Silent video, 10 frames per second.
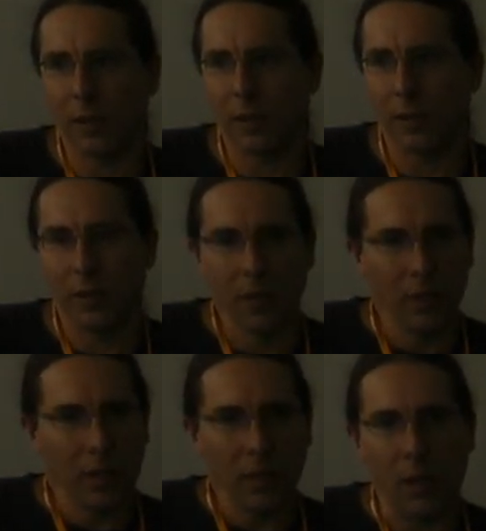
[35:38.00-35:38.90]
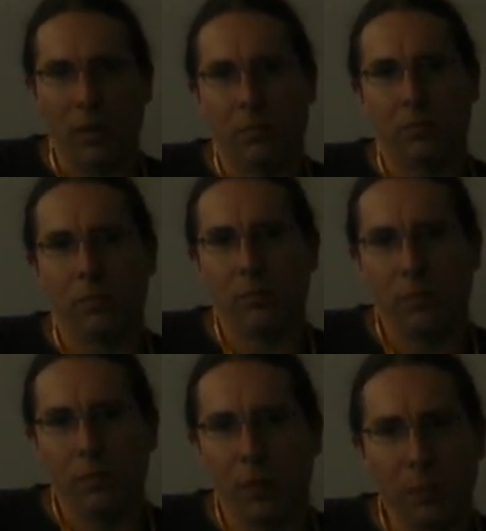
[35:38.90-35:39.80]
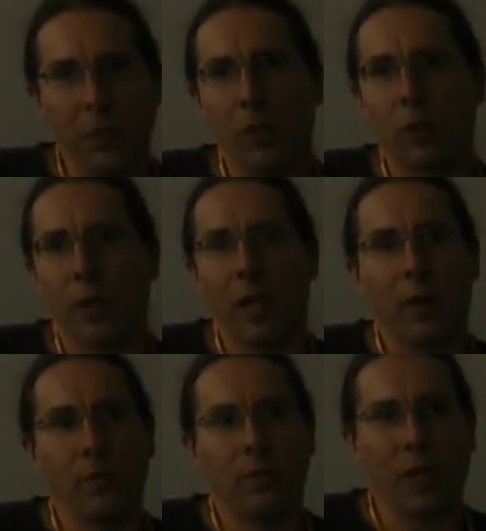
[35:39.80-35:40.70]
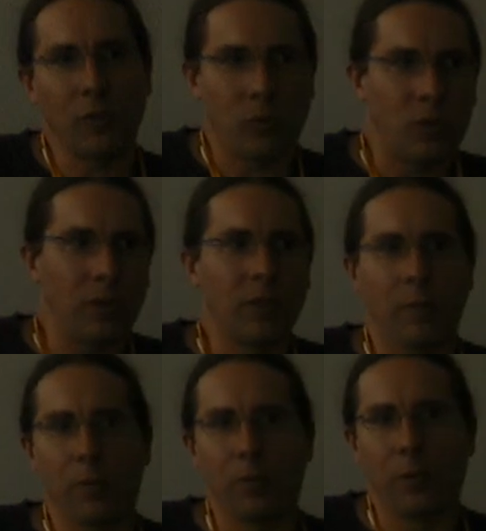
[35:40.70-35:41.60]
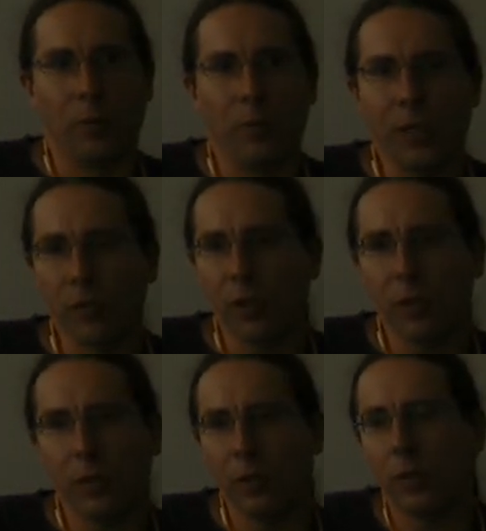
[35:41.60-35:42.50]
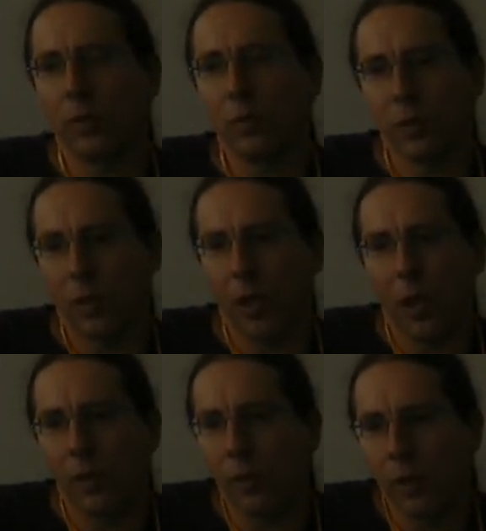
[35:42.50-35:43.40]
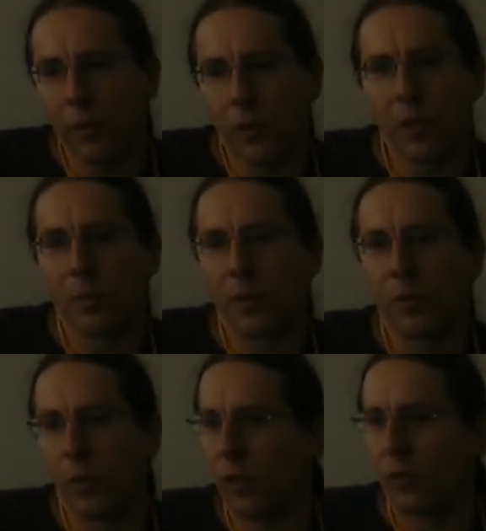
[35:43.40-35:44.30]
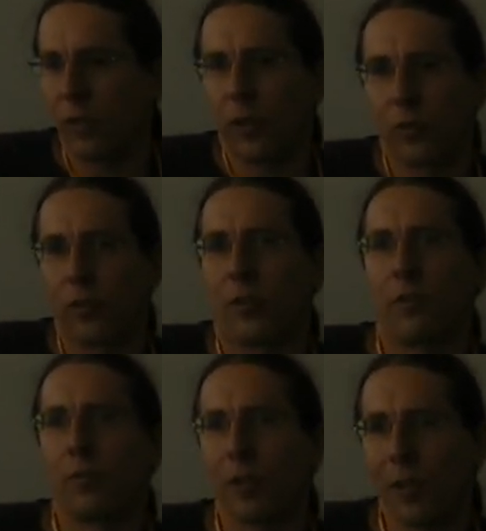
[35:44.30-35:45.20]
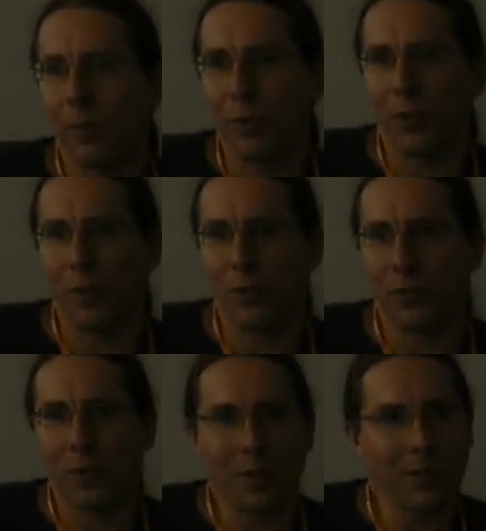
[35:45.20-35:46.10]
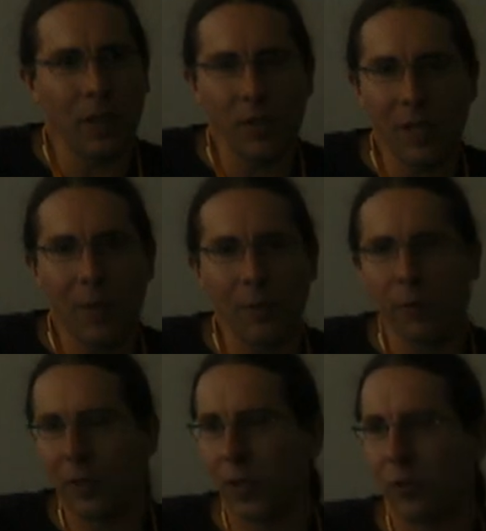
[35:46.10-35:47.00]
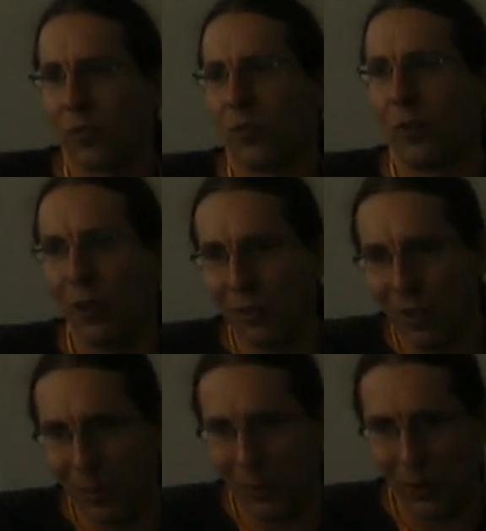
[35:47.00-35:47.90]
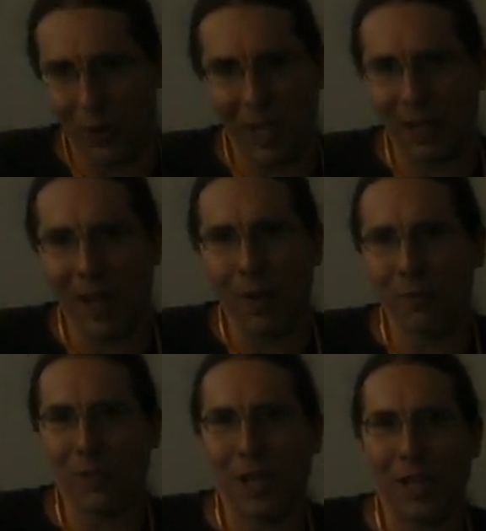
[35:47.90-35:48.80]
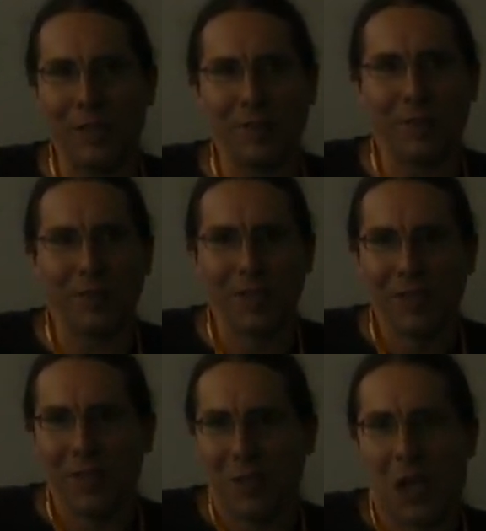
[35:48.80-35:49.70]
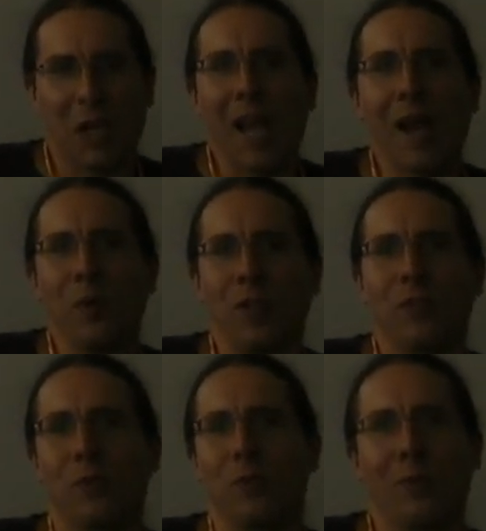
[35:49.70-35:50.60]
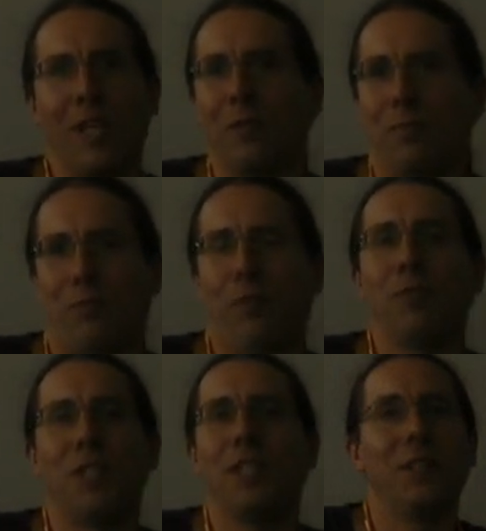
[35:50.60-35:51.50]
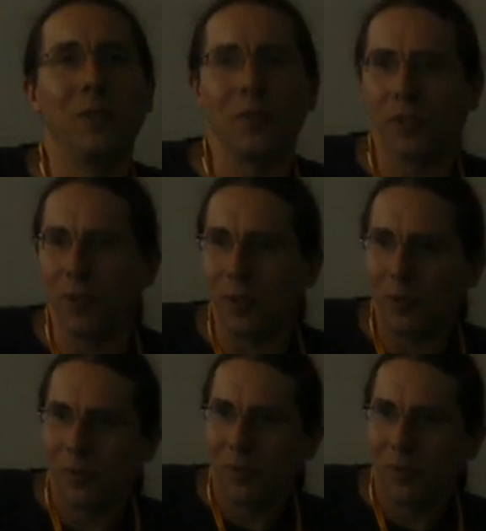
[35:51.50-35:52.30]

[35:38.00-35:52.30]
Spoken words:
And the PO crowd has really come through, because I've only really been doing this laser stuff for a couple of years. You know, I dabbled with lasers a long time ago. I had an Alpha Light and a Cat Weasel like 15 years ago,